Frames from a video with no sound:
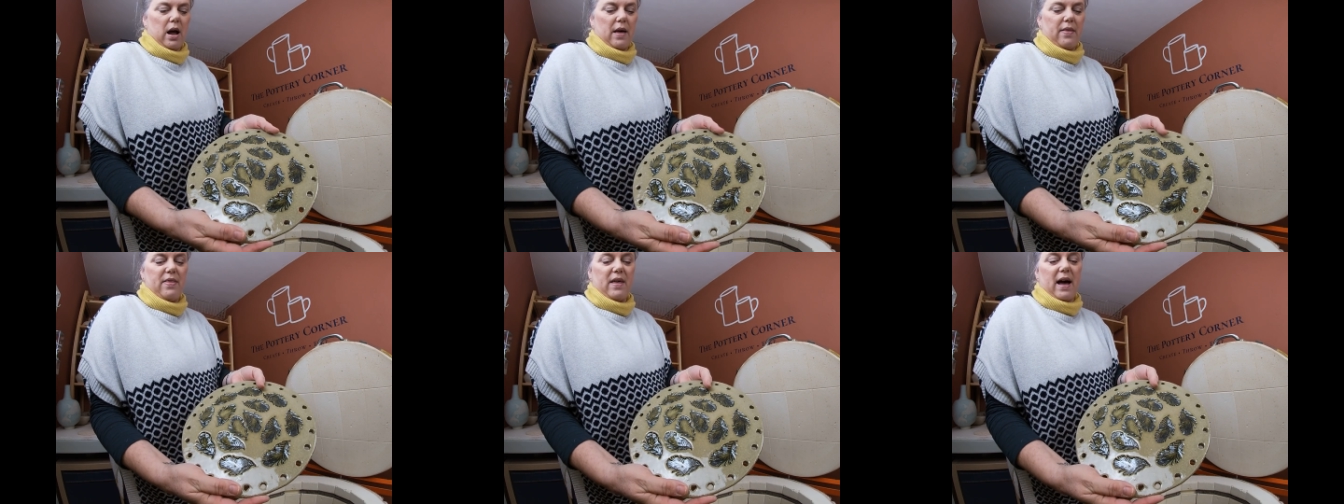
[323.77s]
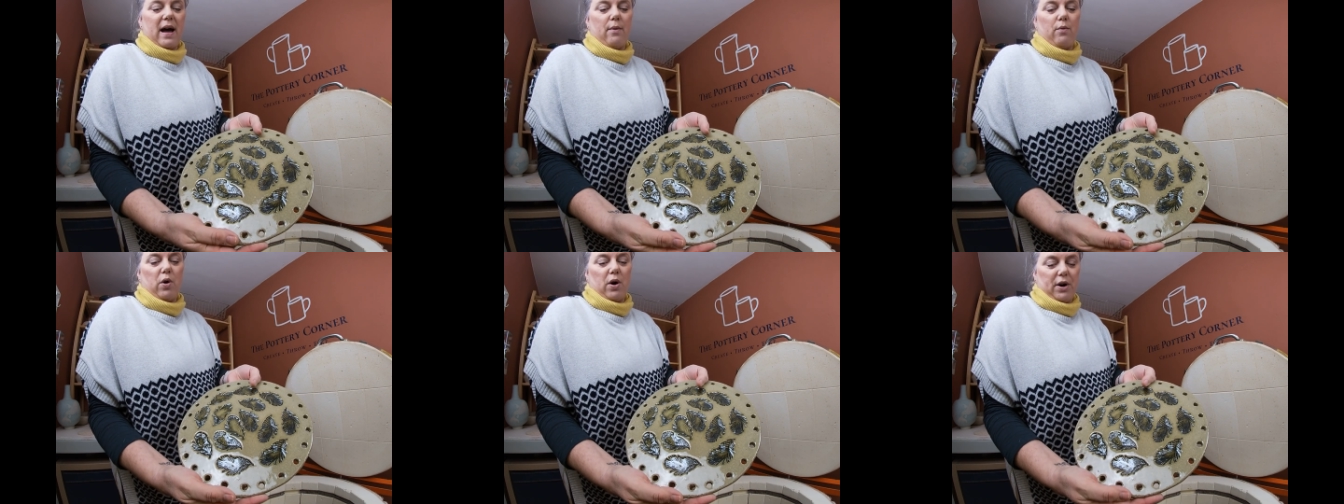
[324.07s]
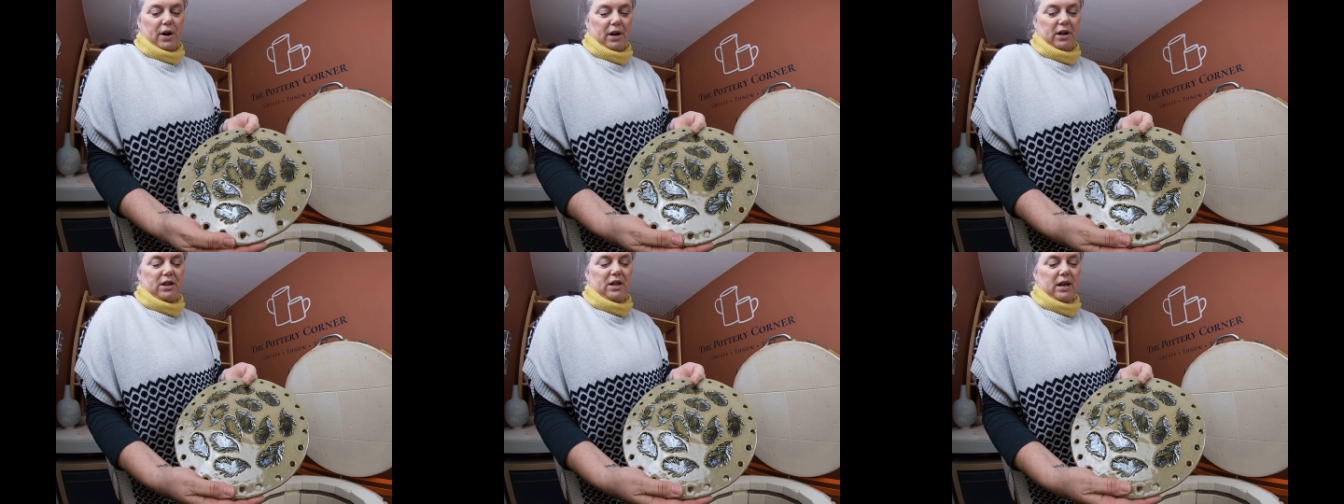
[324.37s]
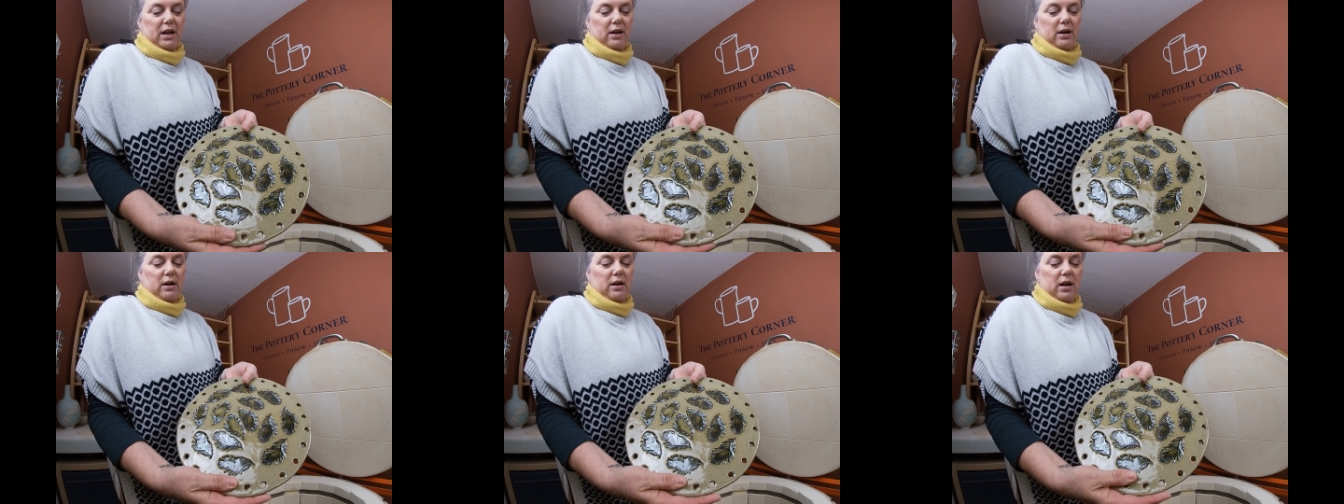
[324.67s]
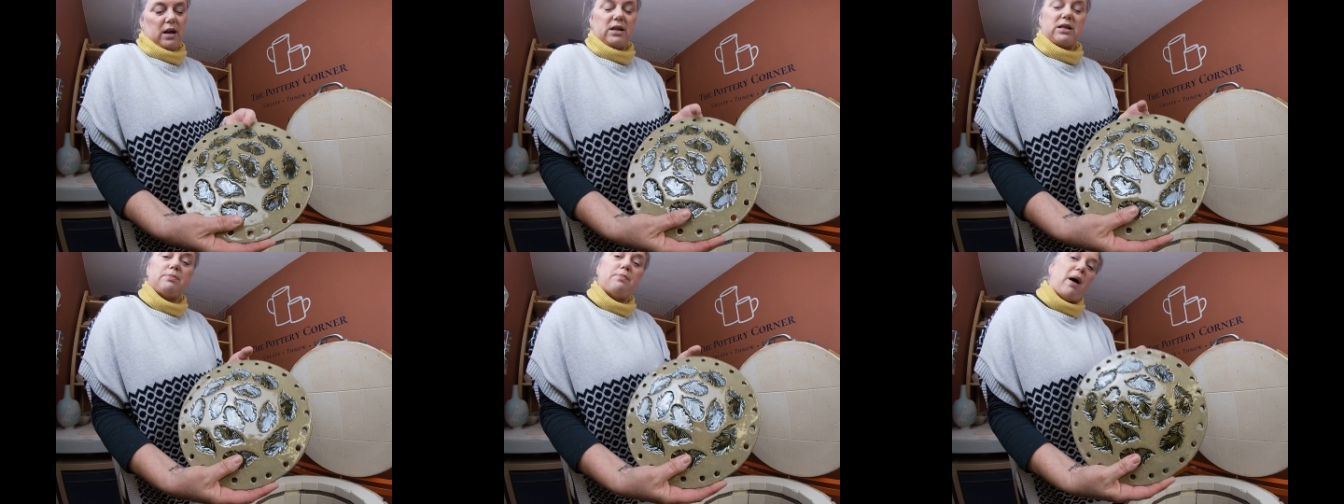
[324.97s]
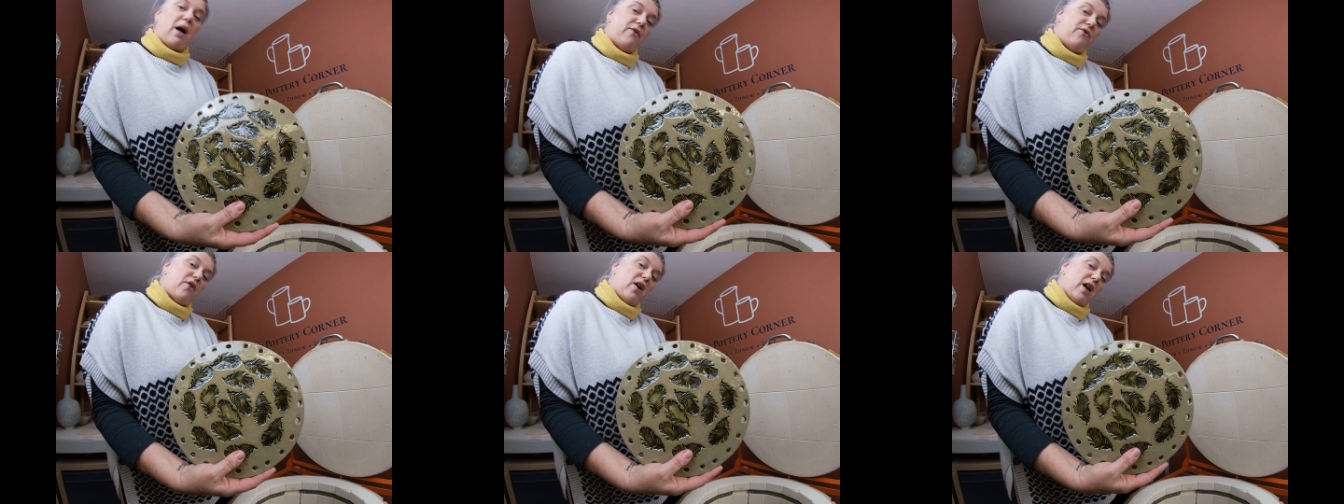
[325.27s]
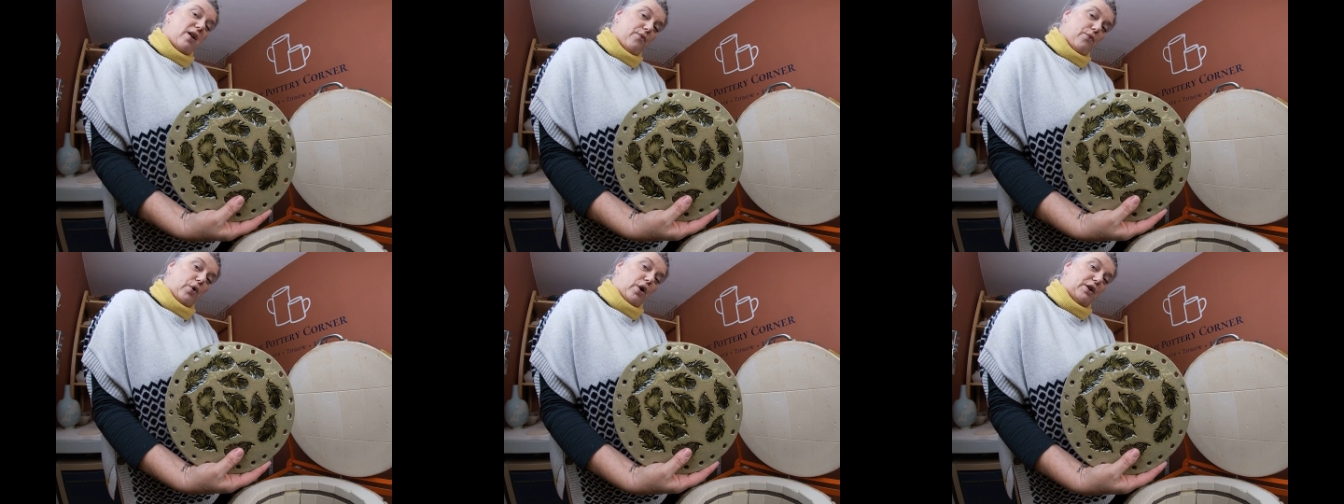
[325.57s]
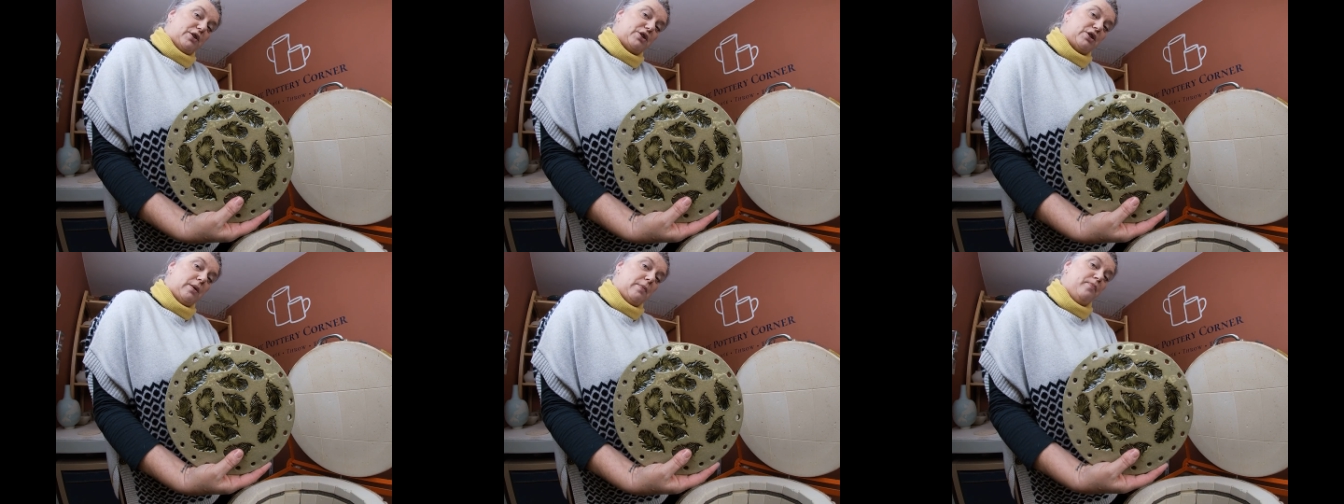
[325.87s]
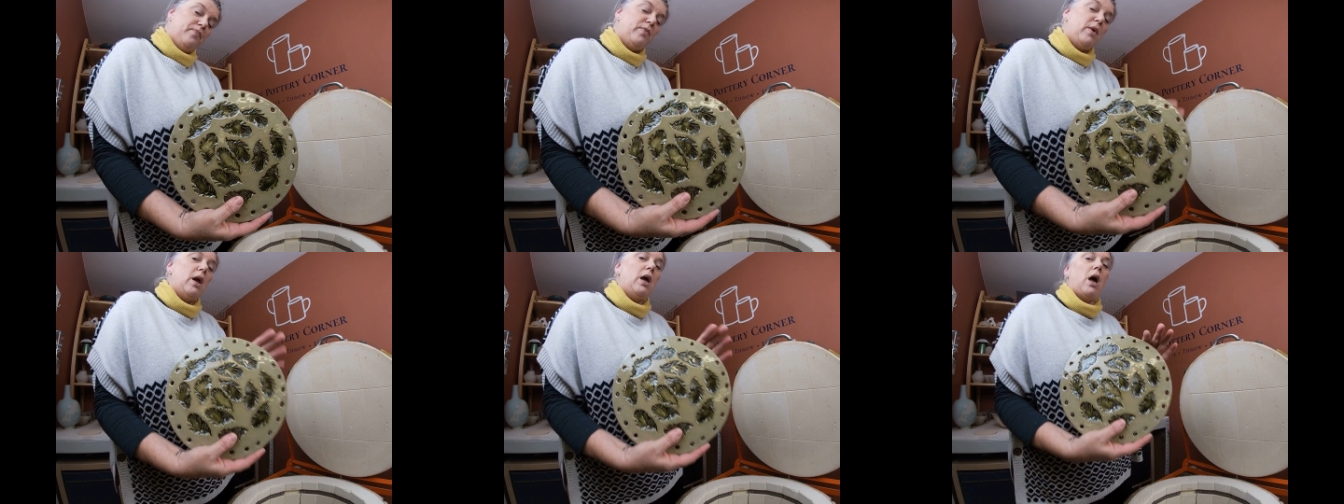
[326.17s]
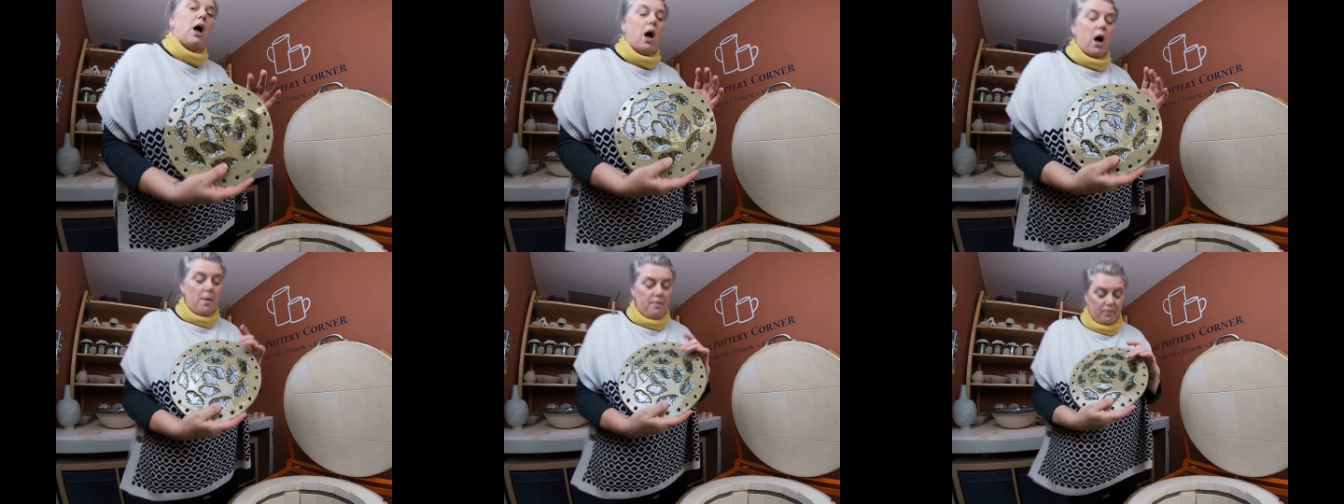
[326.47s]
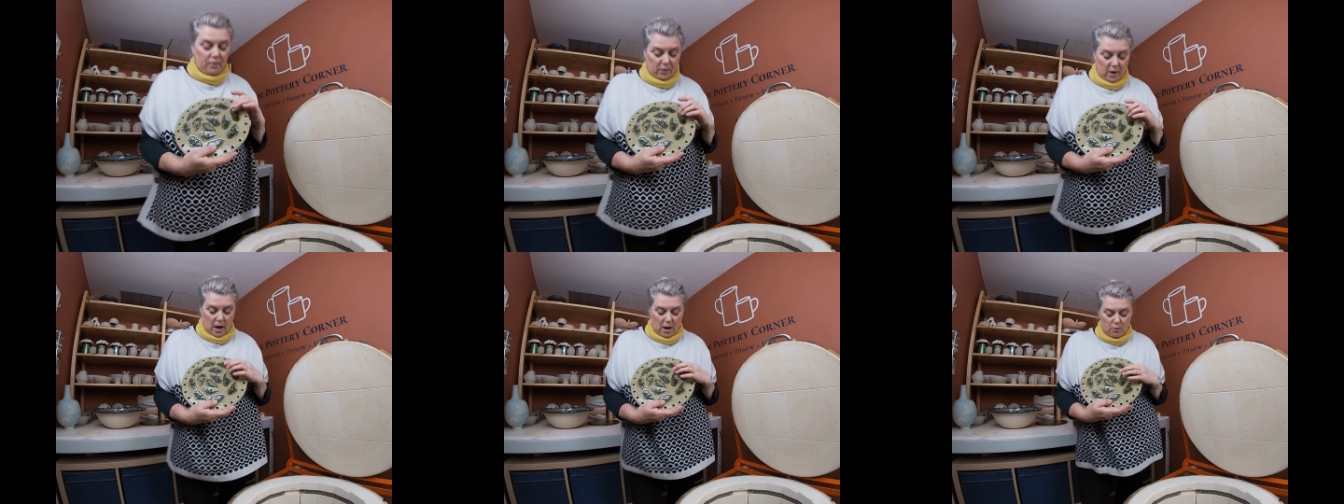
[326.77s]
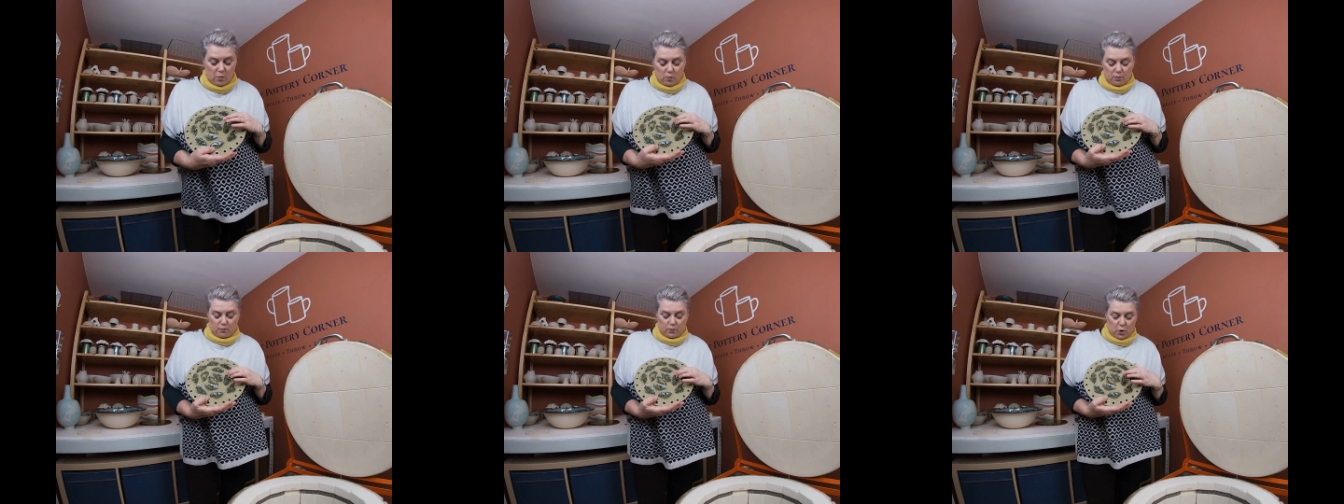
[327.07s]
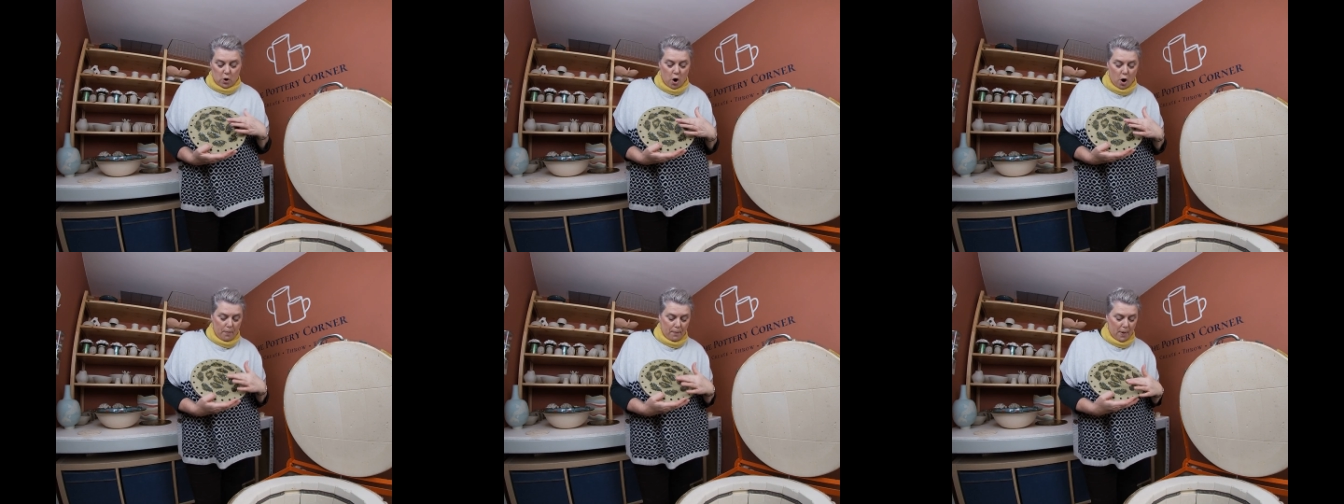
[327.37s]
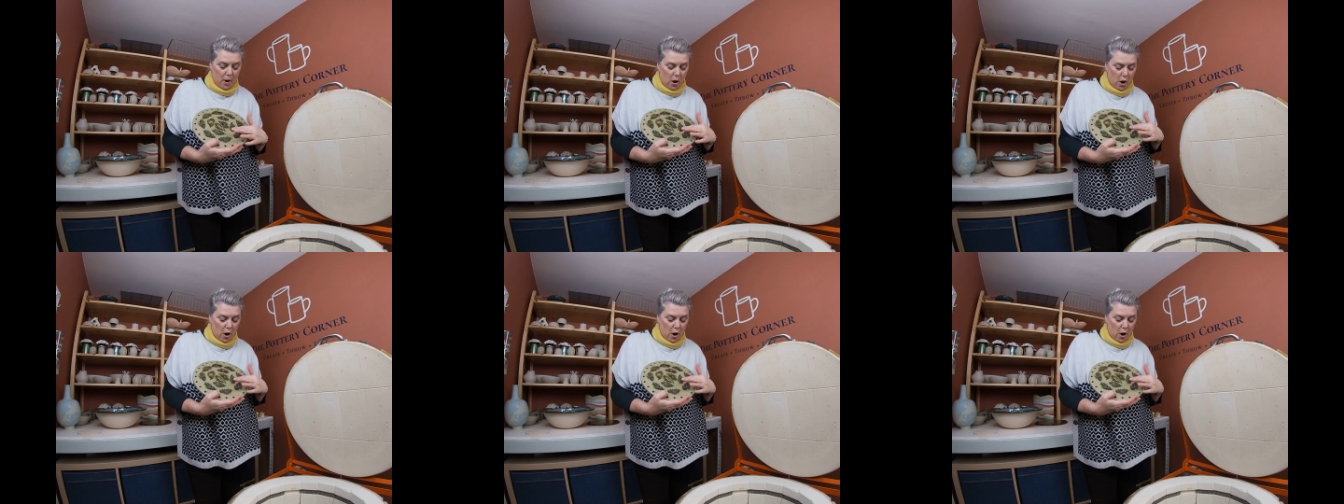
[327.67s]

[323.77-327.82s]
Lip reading: And that one I think is my favourite. And copper